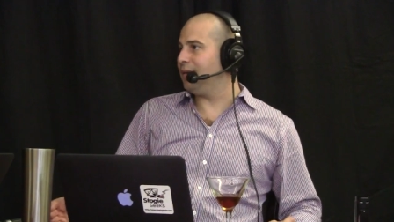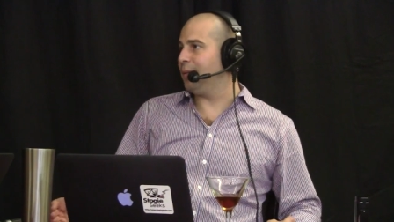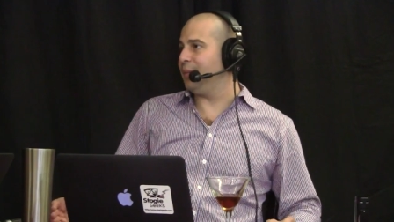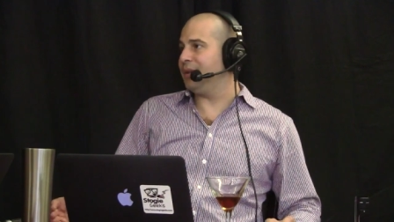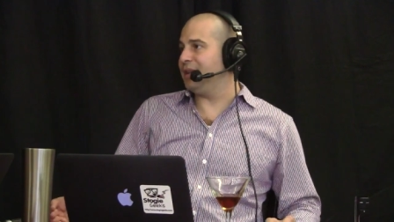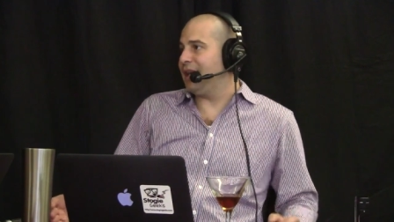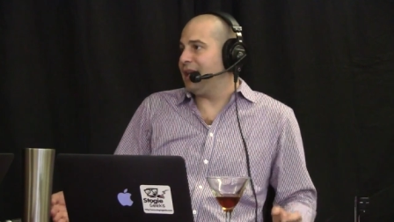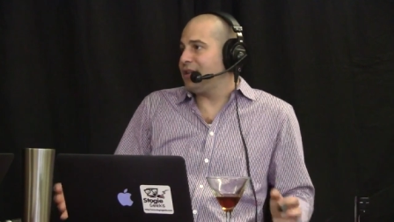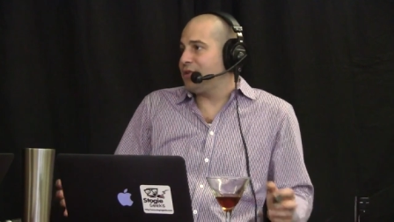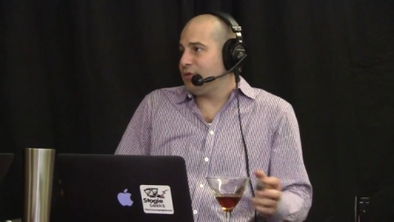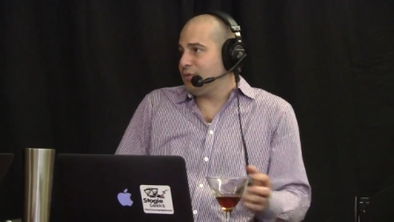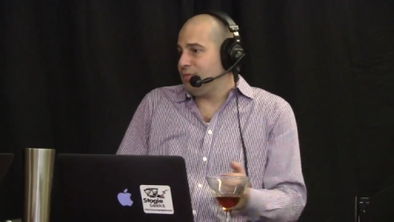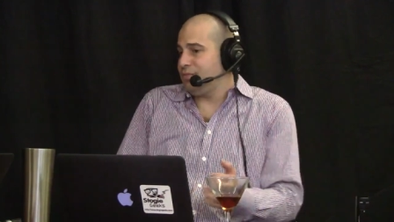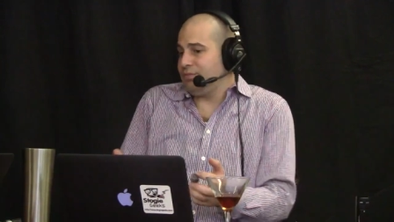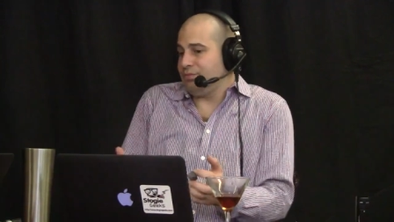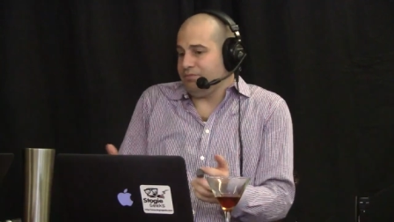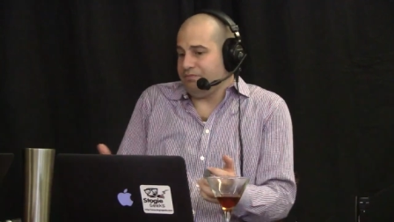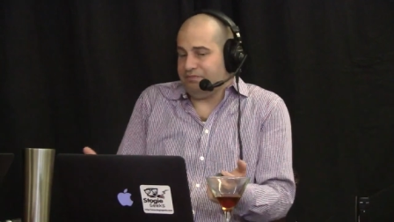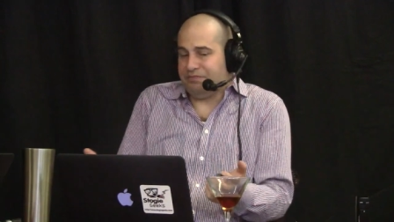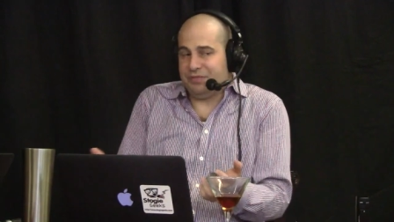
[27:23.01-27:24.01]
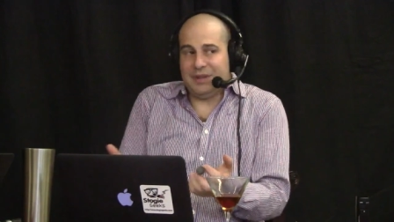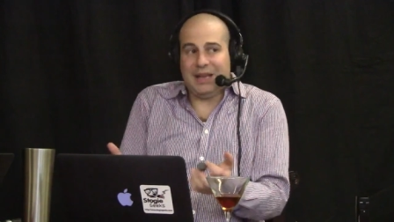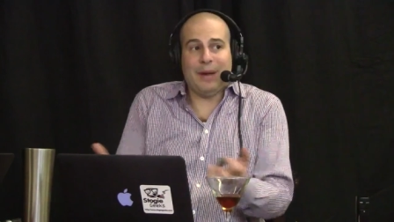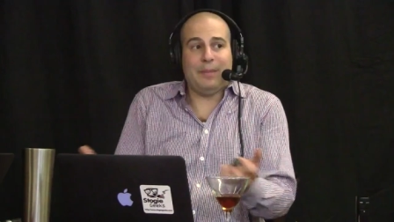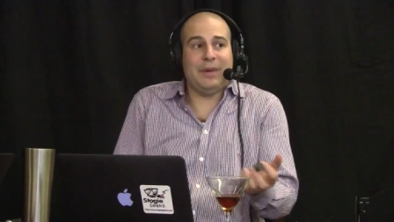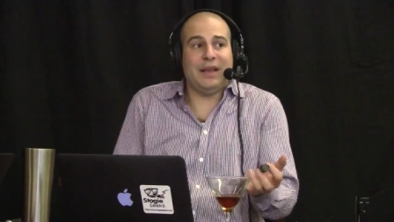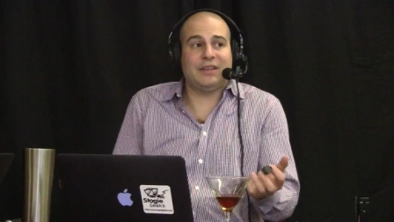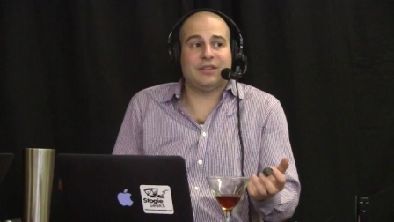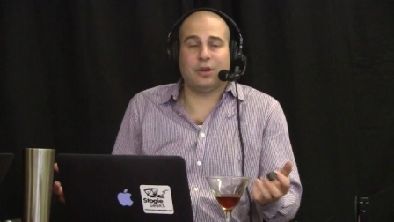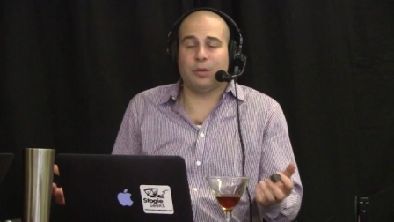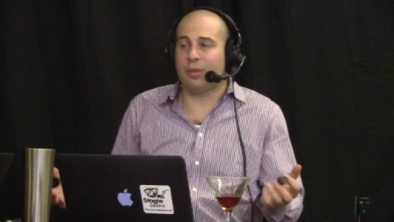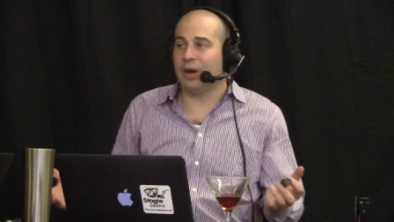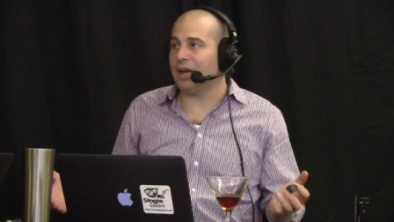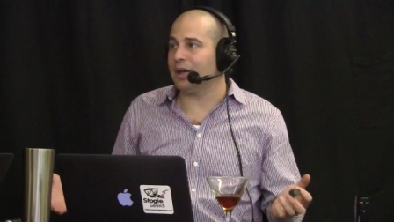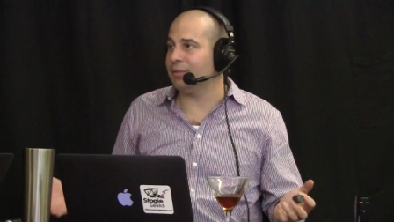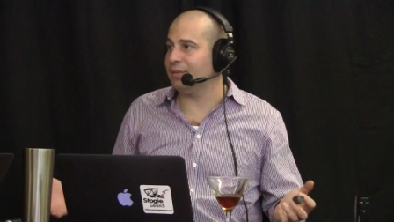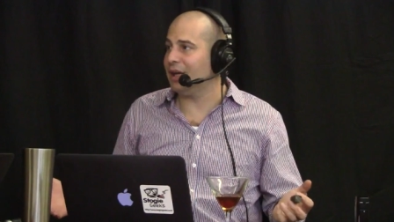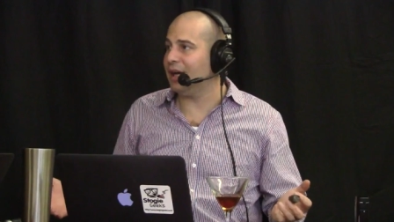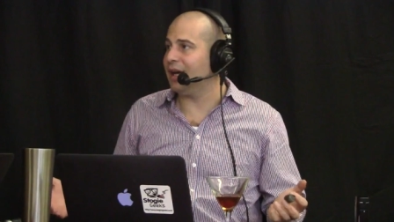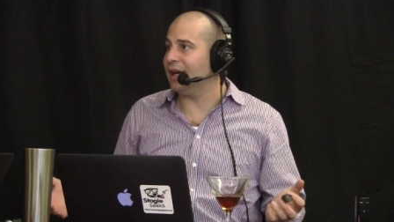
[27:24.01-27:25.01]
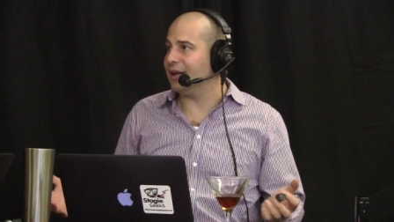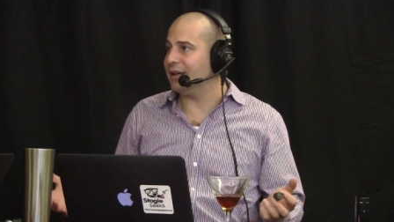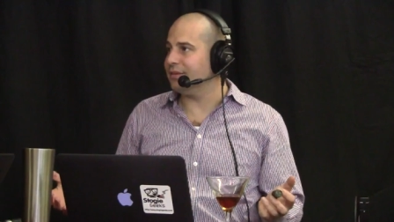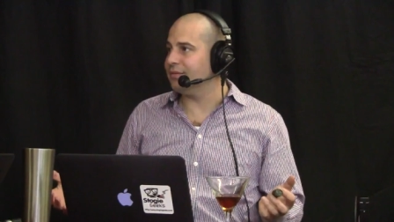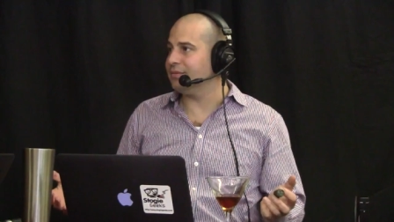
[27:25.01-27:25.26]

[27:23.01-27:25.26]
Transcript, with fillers: I mean, that's that makes their bottom line.